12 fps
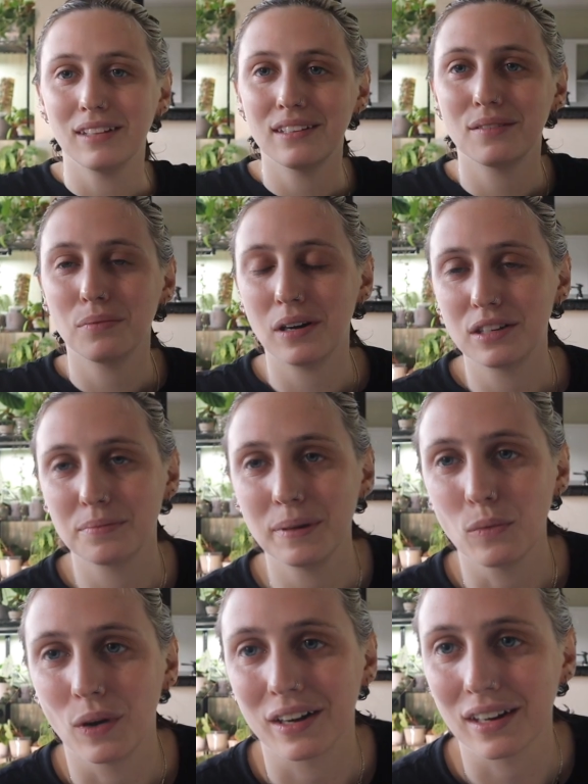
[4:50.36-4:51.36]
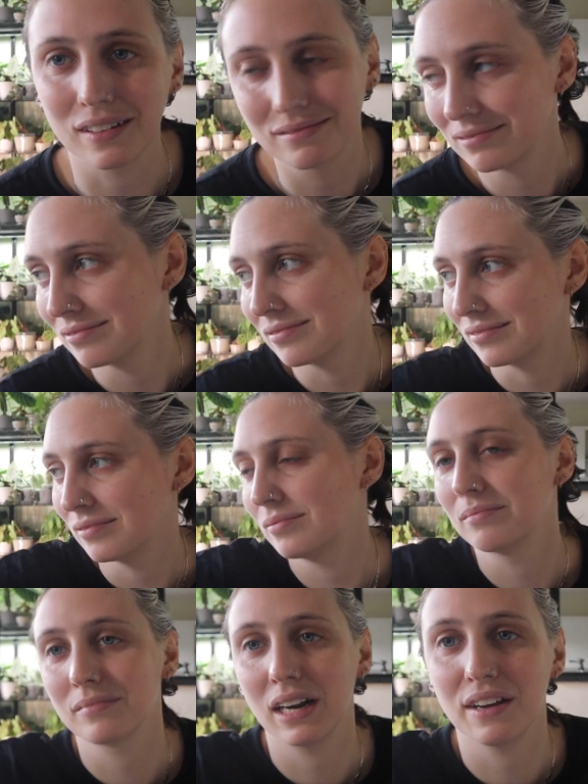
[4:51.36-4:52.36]
let's watch me water.
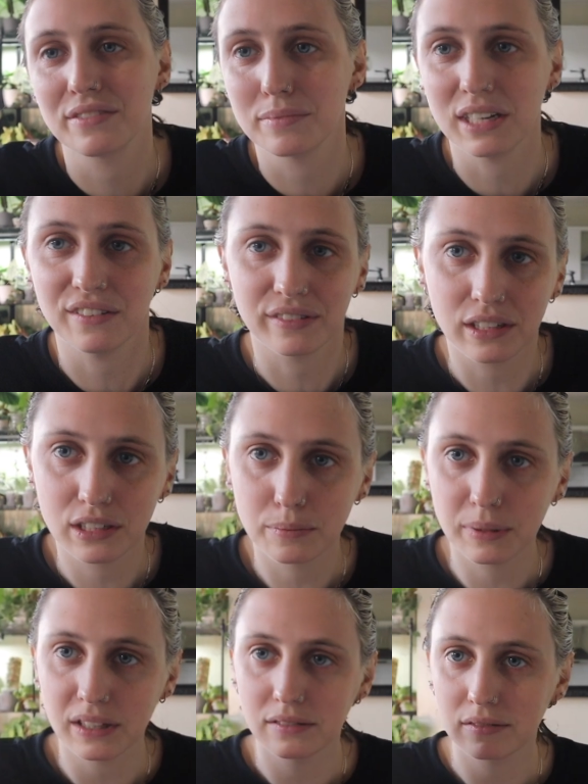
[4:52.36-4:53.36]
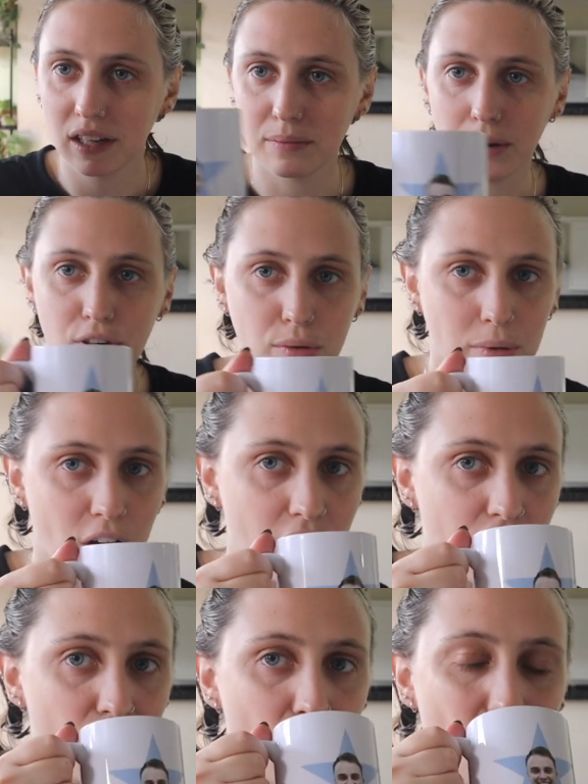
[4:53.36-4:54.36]
I'm gonna have some tea first, but let's watch me
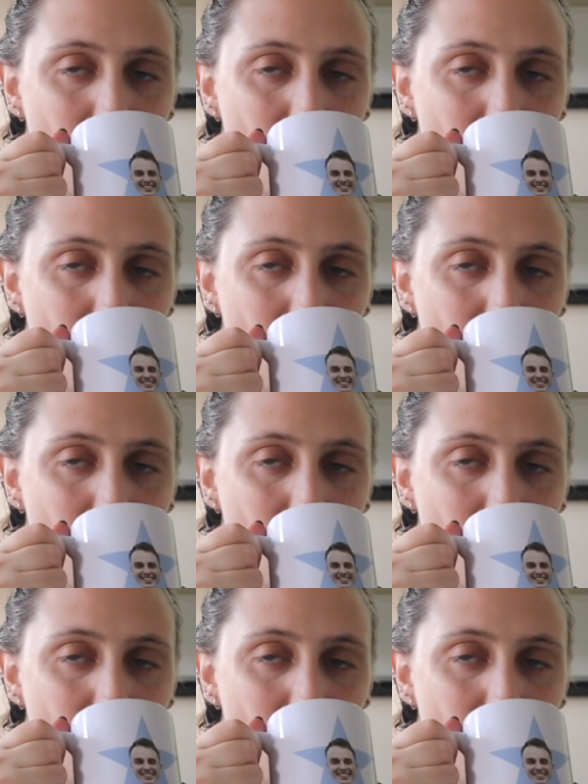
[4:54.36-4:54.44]
water.